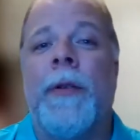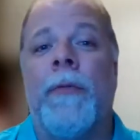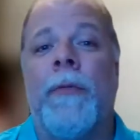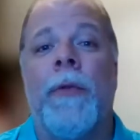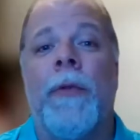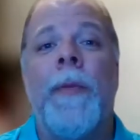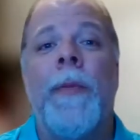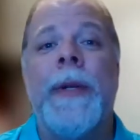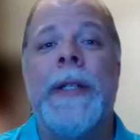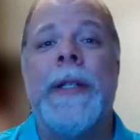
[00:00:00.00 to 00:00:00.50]
the
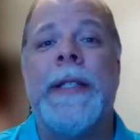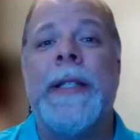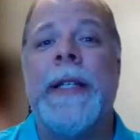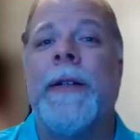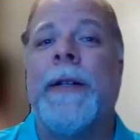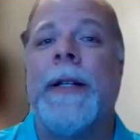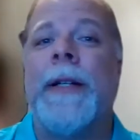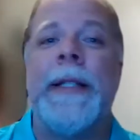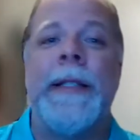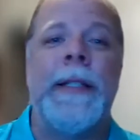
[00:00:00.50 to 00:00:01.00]
Roman
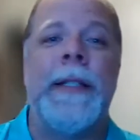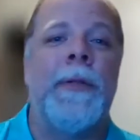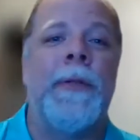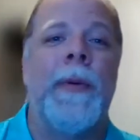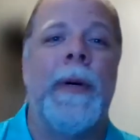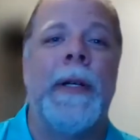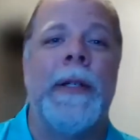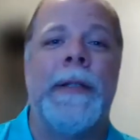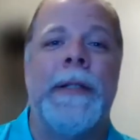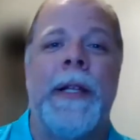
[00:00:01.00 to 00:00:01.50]
series, as
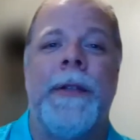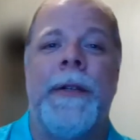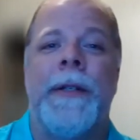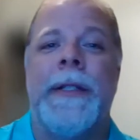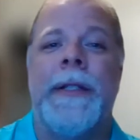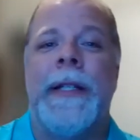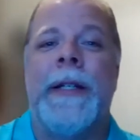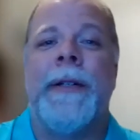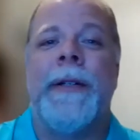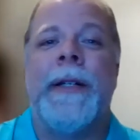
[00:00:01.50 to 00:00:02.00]
well as other
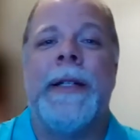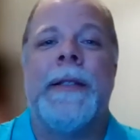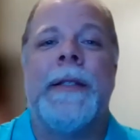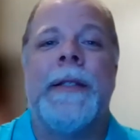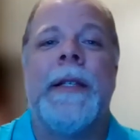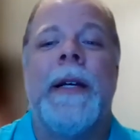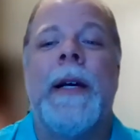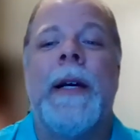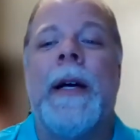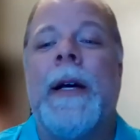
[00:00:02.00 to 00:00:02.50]

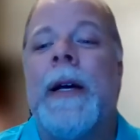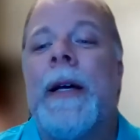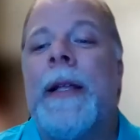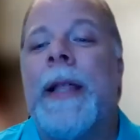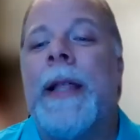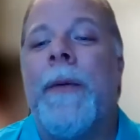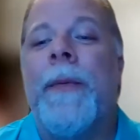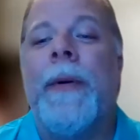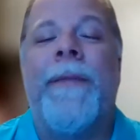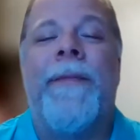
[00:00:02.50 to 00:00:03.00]
series
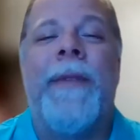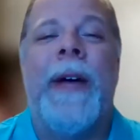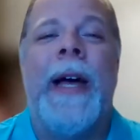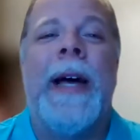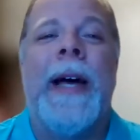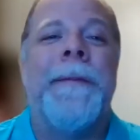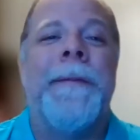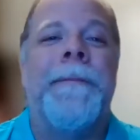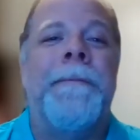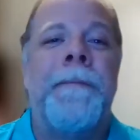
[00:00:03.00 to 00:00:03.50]
that we've
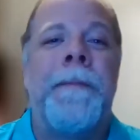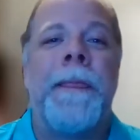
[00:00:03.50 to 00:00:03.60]
had,